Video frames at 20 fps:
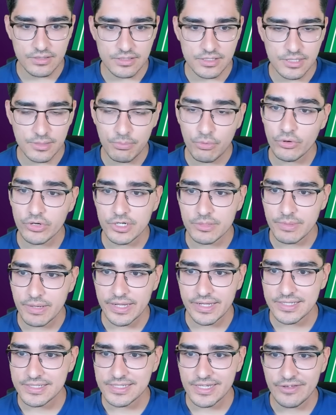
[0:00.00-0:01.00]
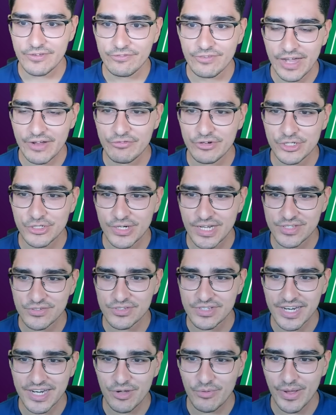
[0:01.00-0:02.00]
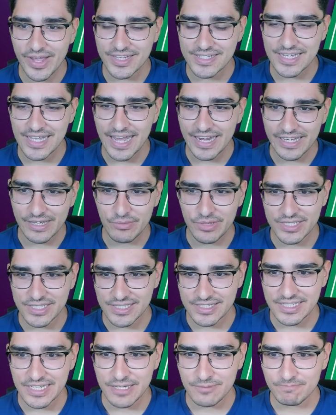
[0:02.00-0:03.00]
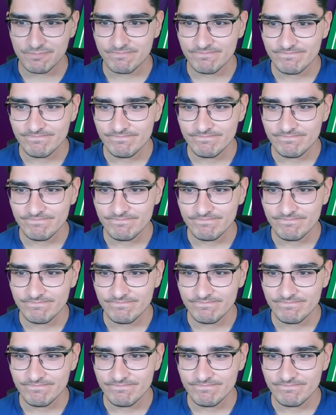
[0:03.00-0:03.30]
supported by, let's say, 5 free transfers anyways at Game Week 16,